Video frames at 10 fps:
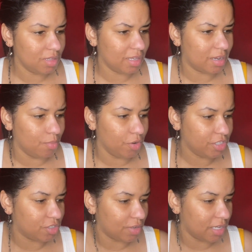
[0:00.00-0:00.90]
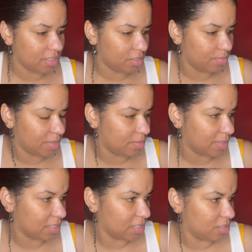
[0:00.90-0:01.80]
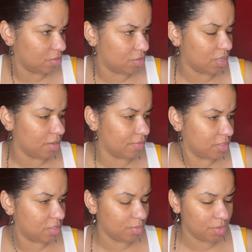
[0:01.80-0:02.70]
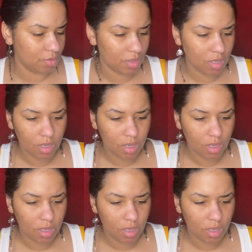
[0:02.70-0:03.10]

moisturizer. It makes my skin so soft and smooth.